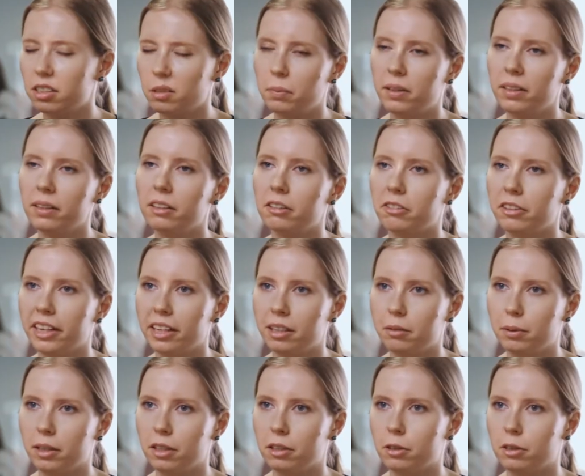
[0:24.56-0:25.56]
something great
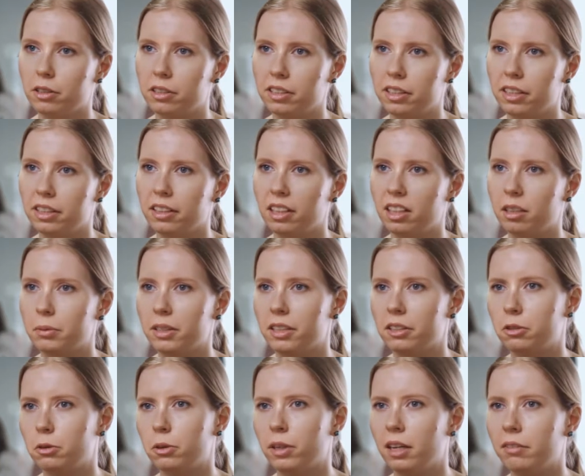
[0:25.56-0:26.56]
because it helps us
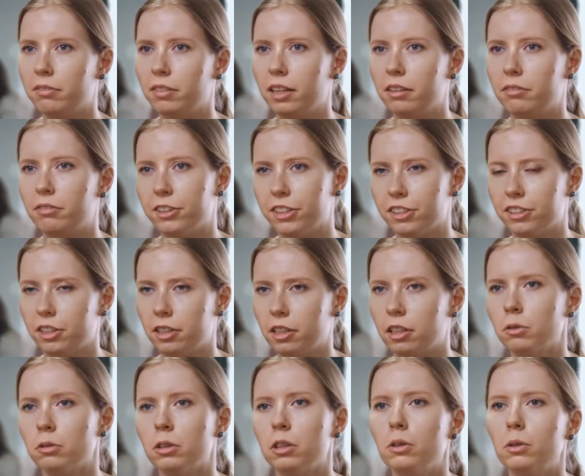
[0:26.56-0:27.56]
to have a fresher
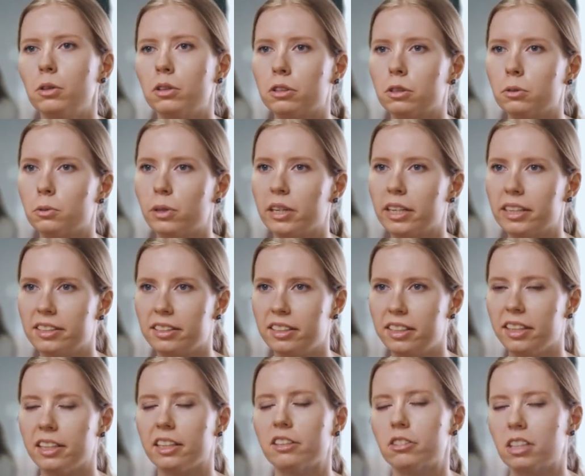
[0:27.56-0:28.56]
outlook towards
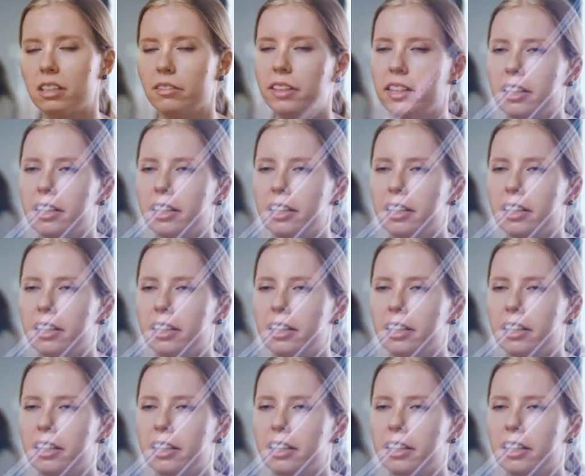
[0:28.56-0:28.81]
the travel